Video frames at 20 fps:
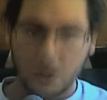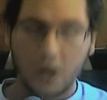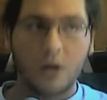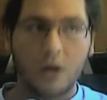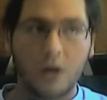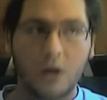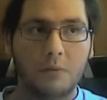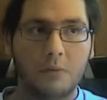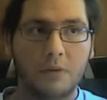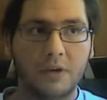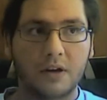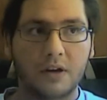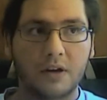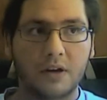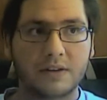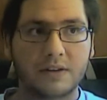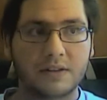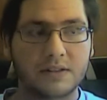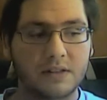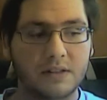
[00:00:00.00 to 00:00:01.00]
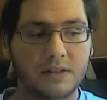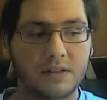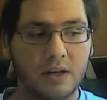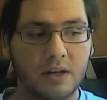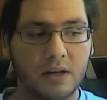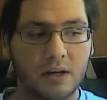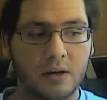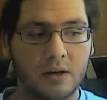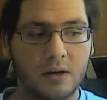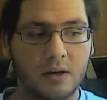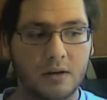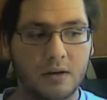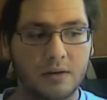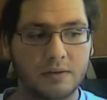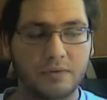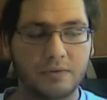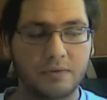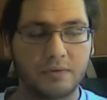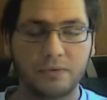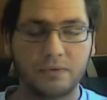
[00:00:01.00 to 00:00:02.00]
because uh,
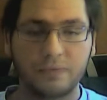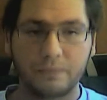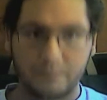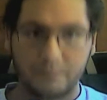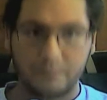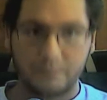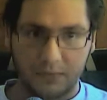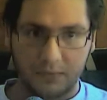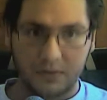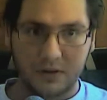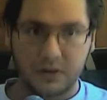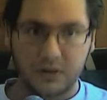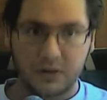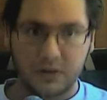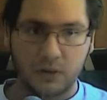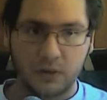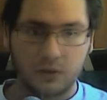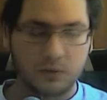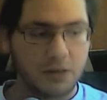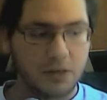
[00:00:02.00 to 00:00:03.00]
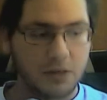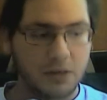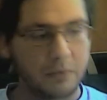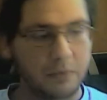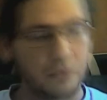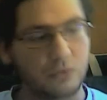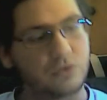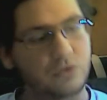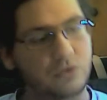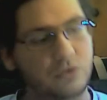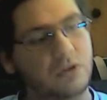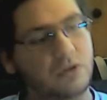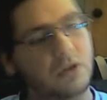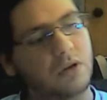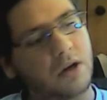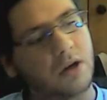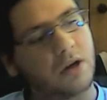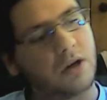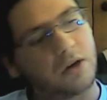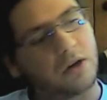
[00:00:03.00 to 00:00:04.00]
those people
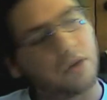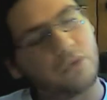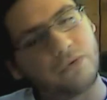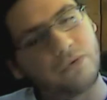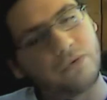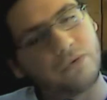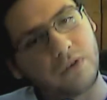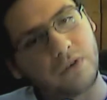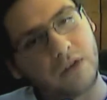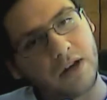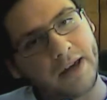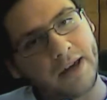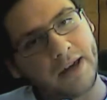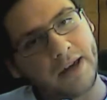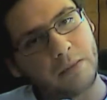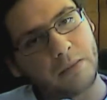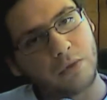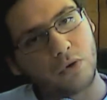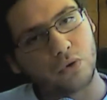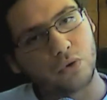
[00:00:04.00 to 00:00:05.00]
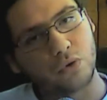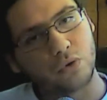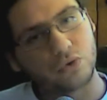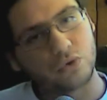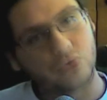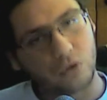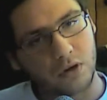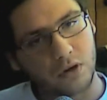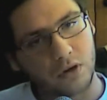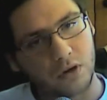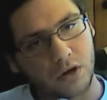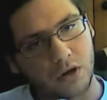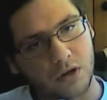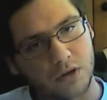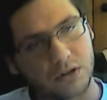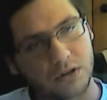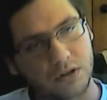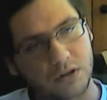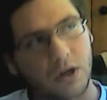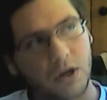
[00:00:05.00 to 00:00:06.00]
uh, who flame or who troll a
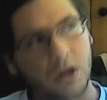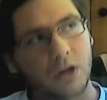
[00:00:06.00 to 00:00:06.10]
lot, they